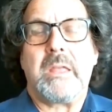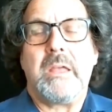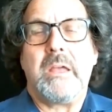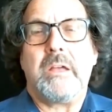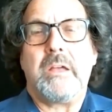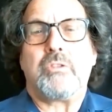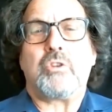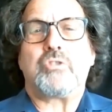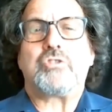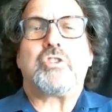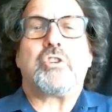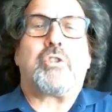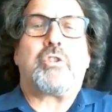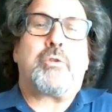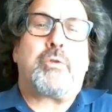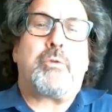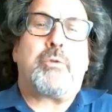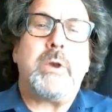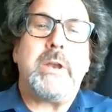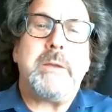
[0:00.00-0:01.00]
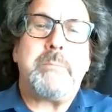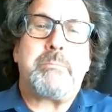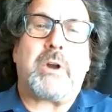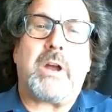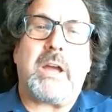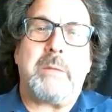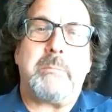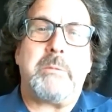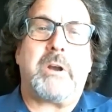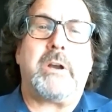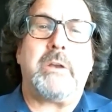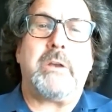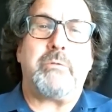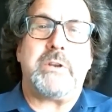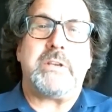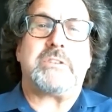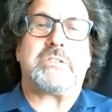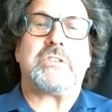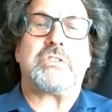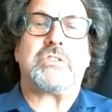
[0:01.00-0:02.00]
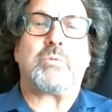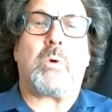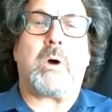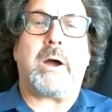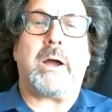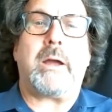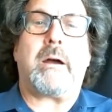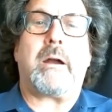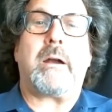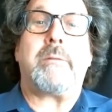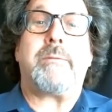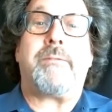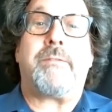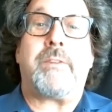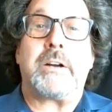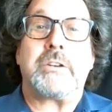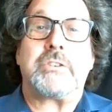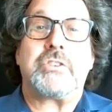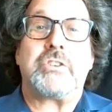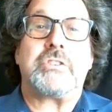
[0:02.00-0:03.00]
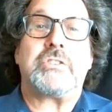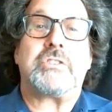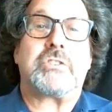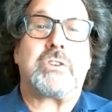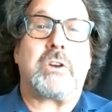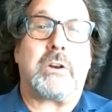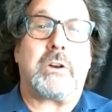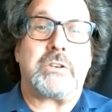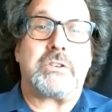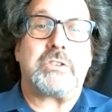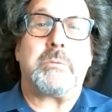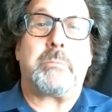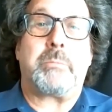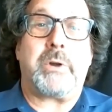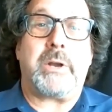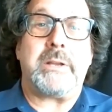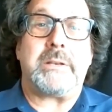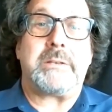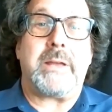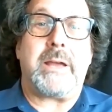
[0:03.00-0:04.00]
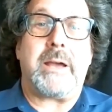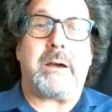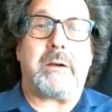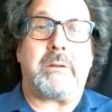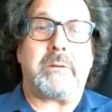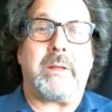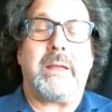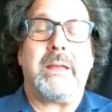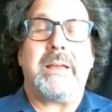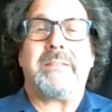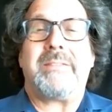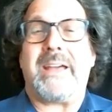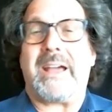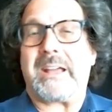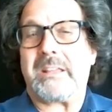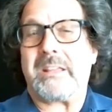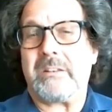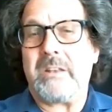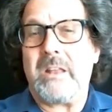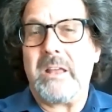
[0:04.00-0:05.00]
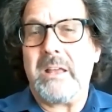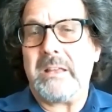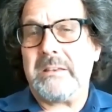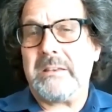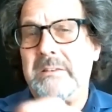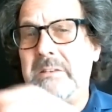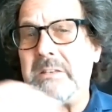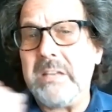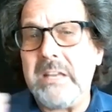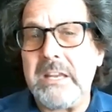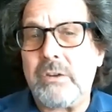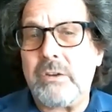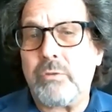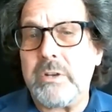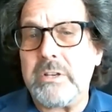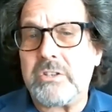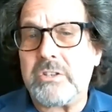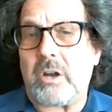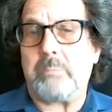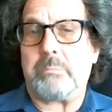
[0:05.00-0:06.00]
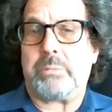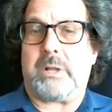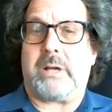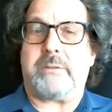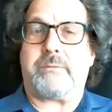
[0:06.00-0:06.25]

those are three primary reasons why our function starts to break down. That can decrease our blood